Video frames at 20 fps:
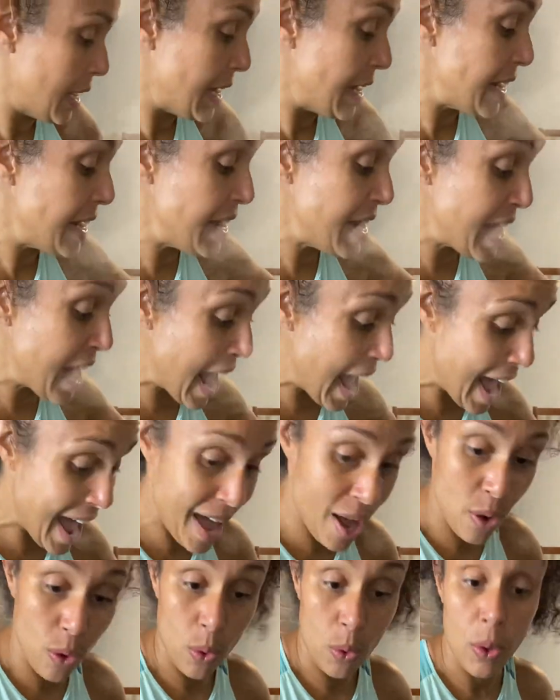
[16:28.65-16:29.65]

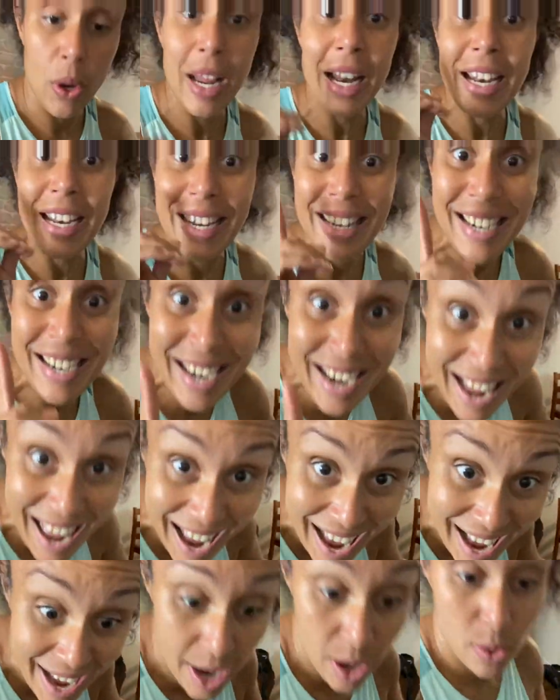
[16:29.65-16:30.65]
Now
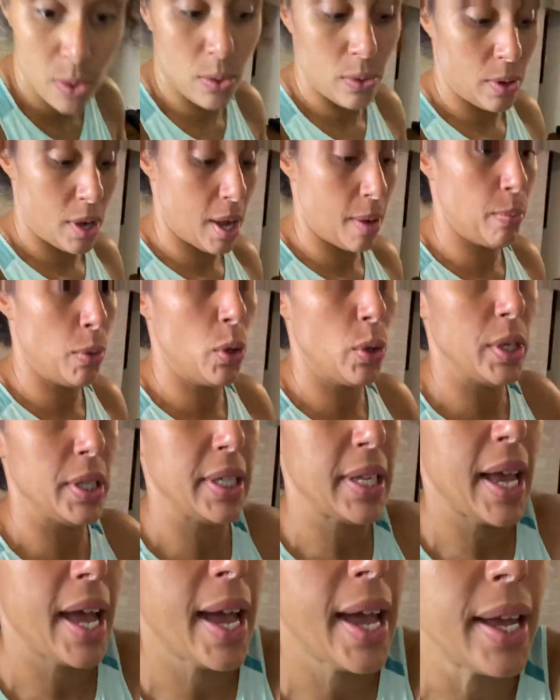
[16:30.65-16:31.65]
I'm going to
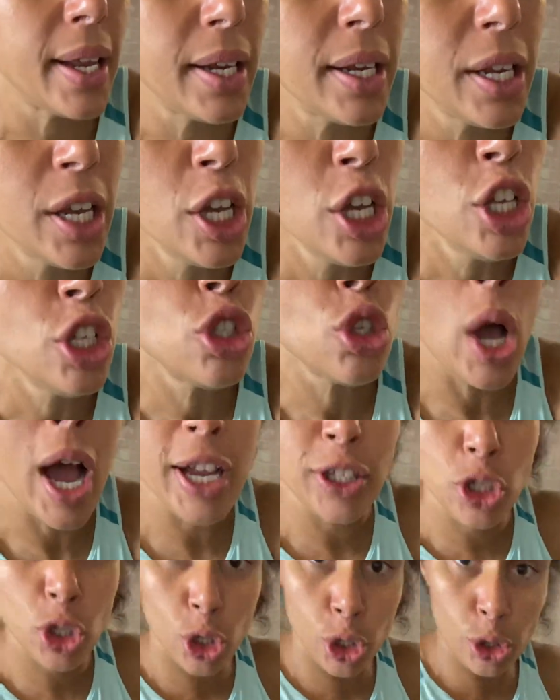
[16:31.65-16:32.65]
add. So I
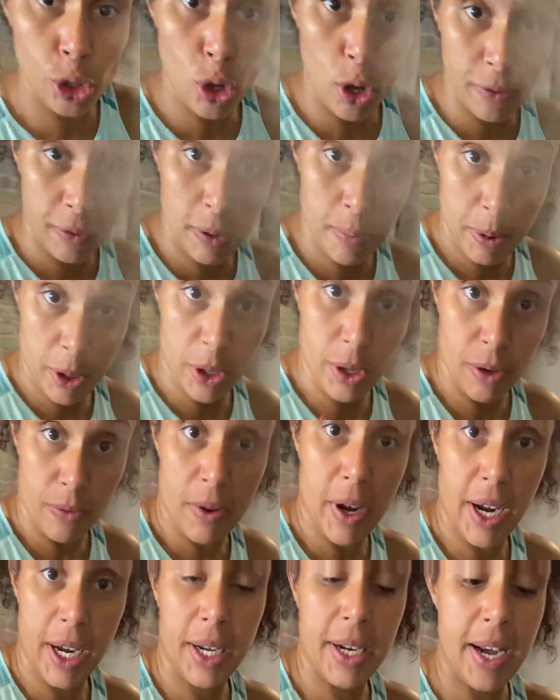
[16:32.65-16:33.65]
turned off the burner,
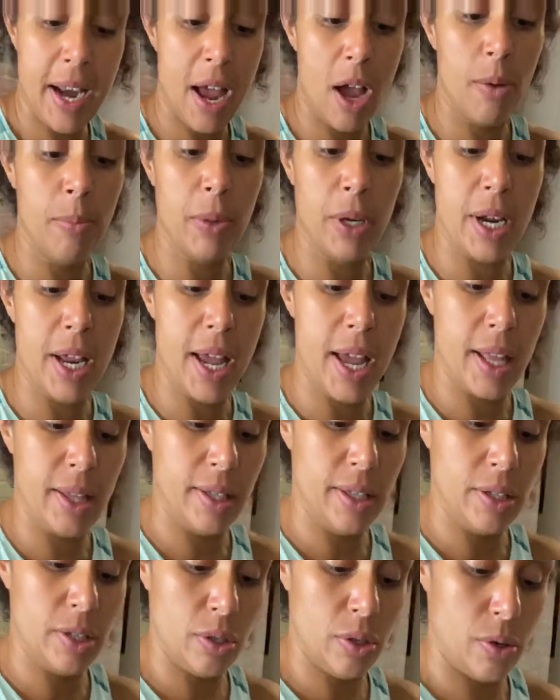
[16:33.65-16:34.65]
right? Now I'm gonna add
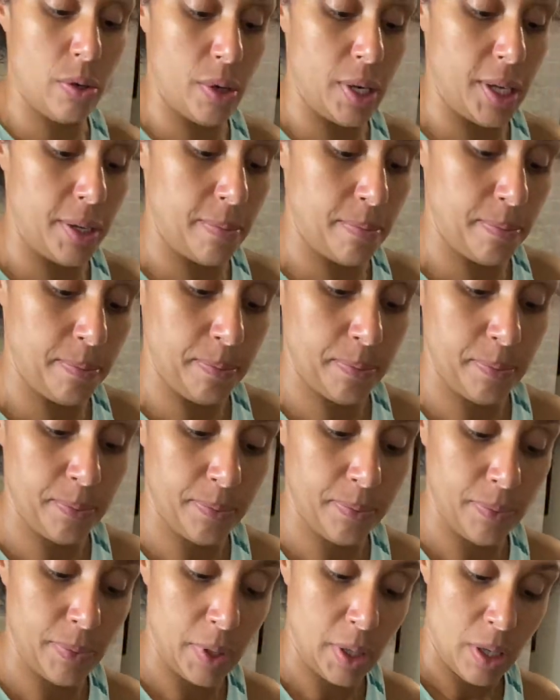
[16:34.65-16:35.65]
this cream,
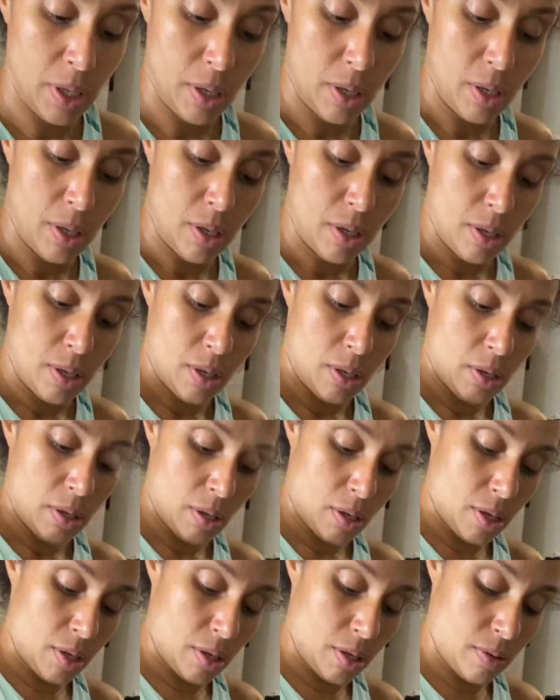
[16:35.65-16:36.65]

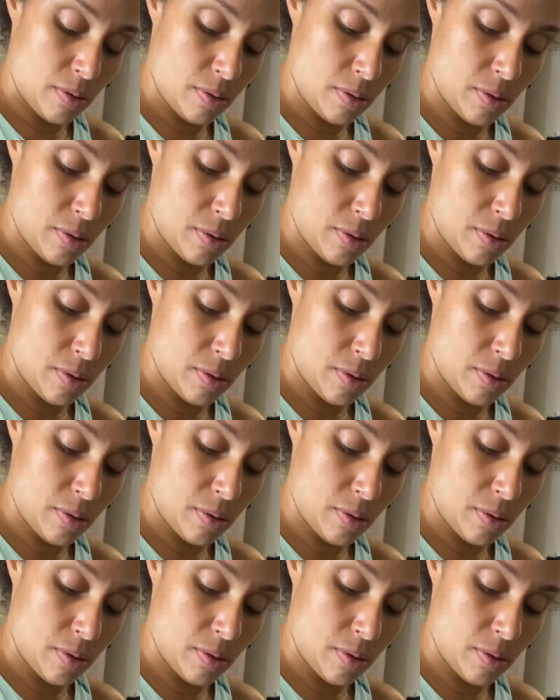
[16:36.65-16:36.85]
okay?